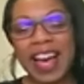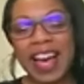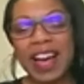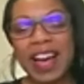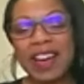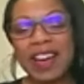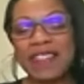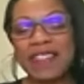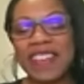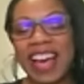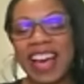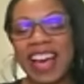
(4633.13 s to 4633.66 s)

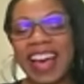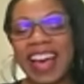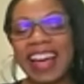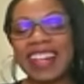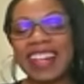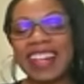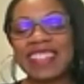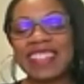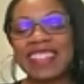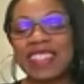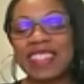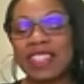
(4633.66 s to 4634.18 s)
Um,
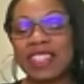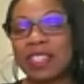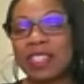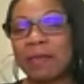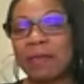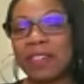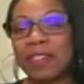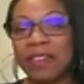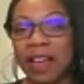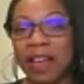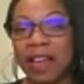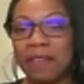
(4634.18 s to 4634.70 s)
I don't know the
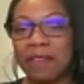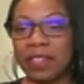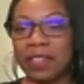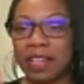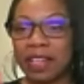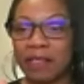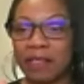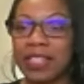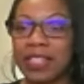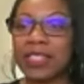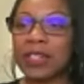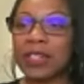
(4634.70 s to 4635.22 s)

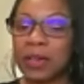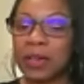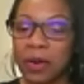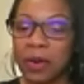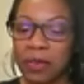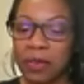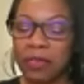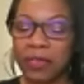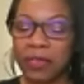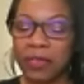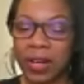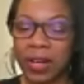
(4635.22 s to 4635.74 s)
demographic of his
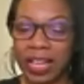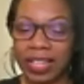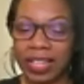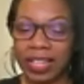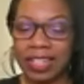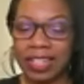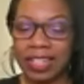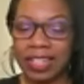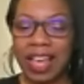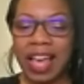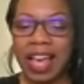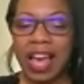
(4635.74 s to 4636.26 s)

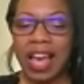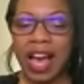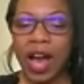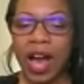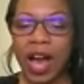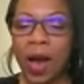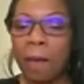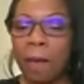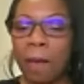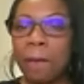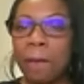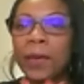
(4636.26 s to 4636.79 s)
girlfriend,
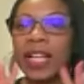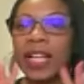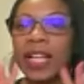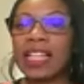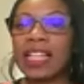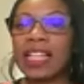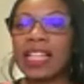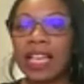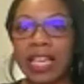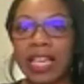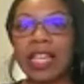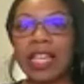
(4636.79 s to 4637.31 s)
um, but
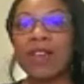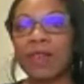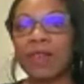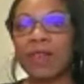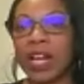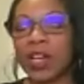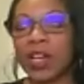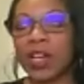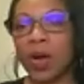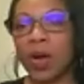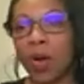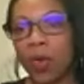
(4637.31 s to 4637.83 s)
at any
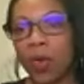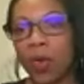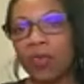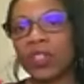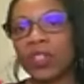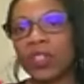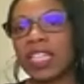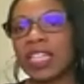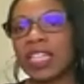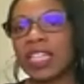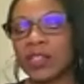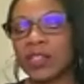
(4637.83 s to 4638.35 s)
rate,
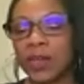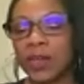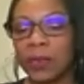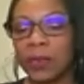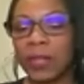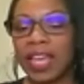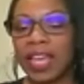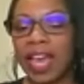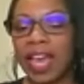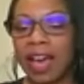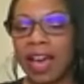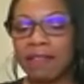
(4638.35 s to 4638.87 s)
hopefully, you know,
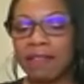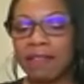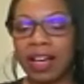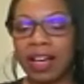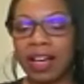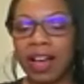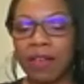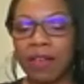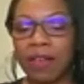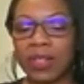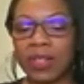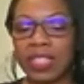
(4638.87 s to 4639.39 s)
they have
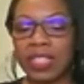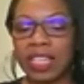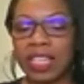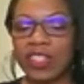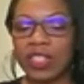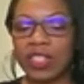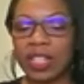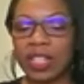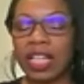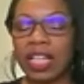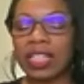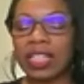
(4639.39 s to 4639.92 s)
that
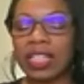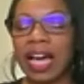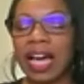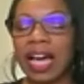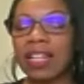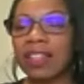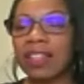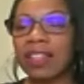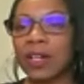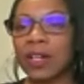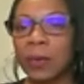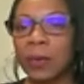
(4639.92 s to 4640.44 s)
conversation. A
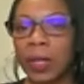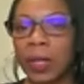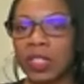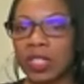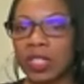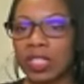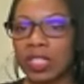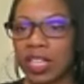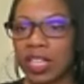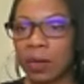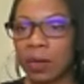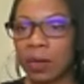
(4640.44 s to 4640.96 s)
lot of the
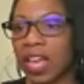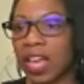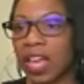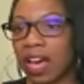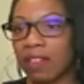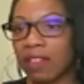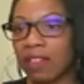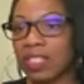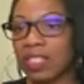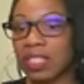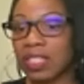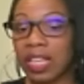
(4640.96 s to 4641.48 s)
questions that we
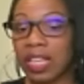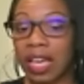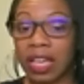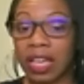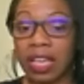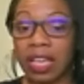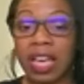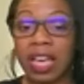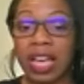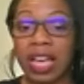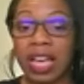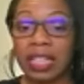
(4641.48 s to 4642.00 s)
have
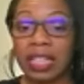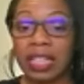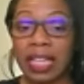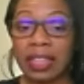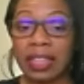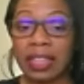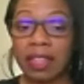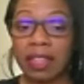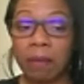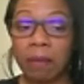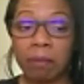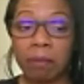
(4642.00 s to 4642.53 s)
today,
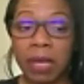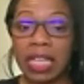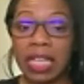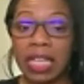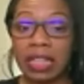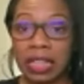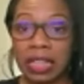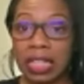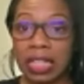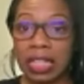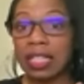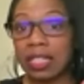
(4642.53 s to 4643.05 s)
like the
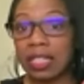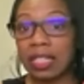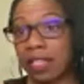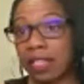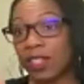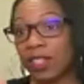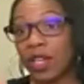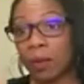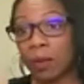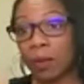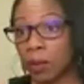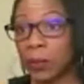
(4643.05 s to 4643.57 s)
main thing
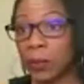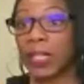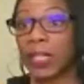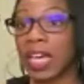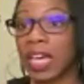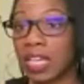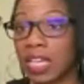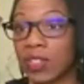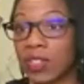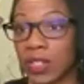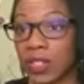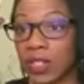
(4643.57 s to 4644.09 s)
is
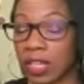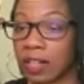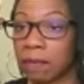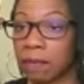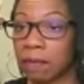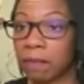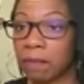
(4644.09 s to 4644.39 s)
communication.